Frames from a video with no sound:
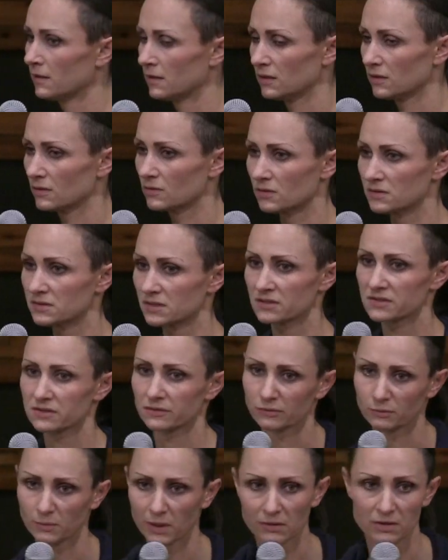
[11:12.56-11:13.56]
In the context
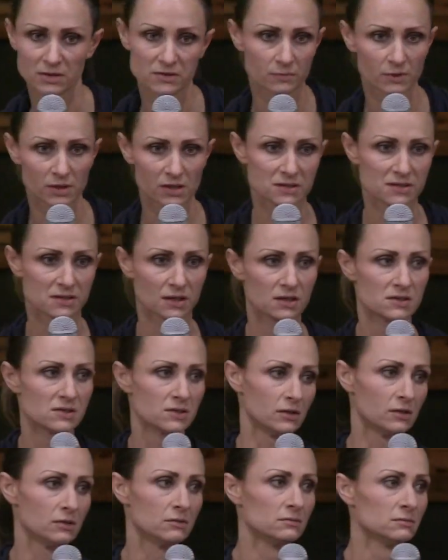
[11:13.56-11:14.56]
of a marriage, what is that
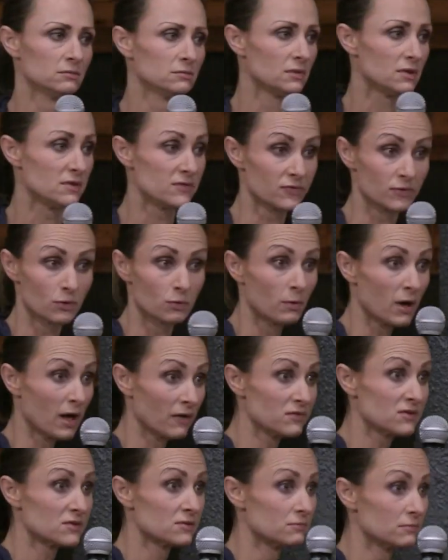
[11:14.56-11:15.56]
to you? if your
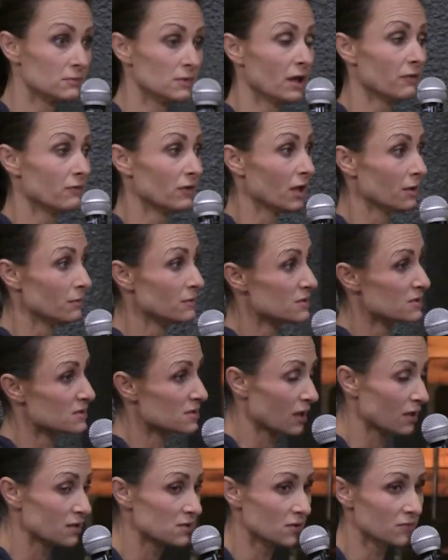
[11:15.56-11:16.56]
wife's love language
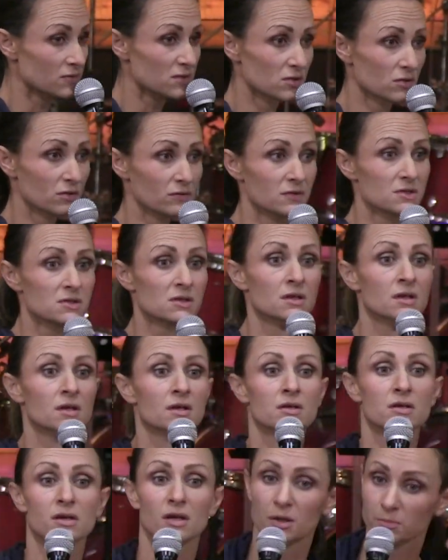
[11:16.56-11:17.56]
is acts of service,
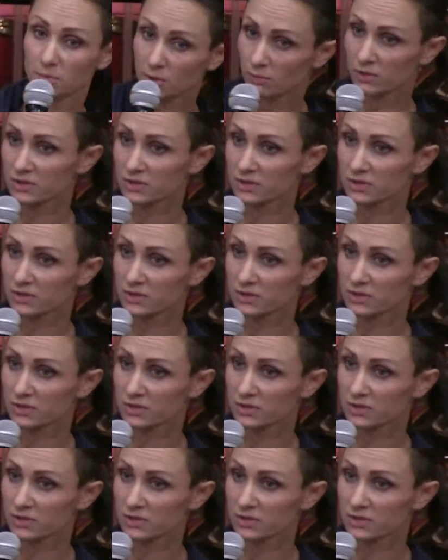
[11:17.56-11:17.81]
you're going to be